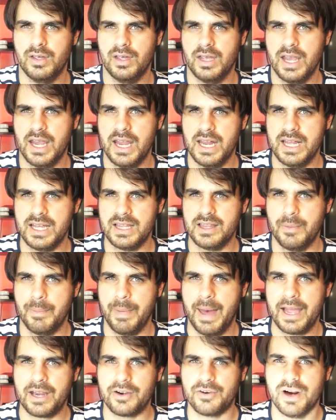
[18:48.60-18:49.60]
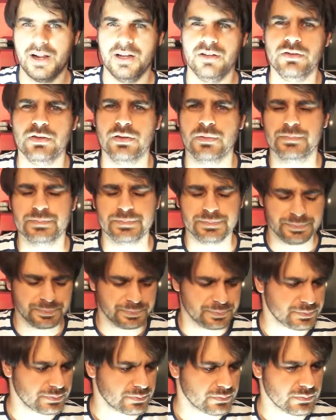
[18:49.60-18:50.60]
hitting the background.
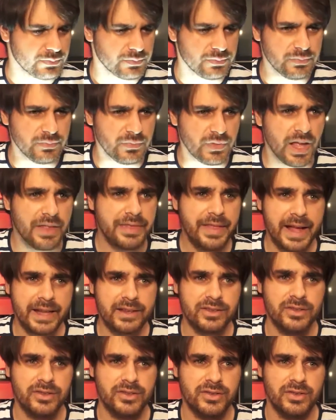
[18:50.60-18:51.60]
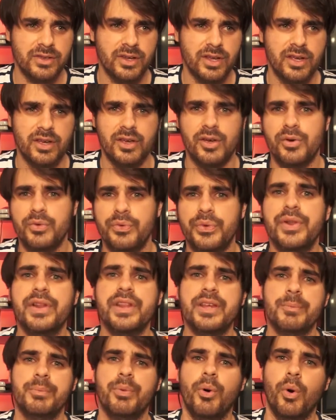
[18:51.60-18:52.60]
And that's
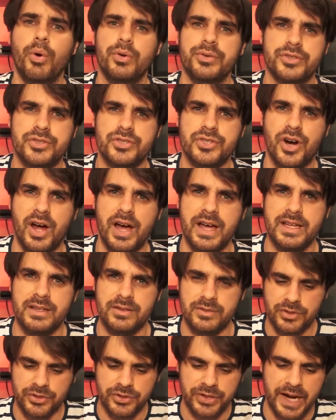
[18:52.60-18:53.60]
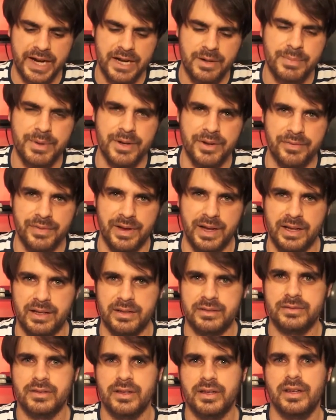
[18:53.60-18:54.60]
really important to try and create a bit of a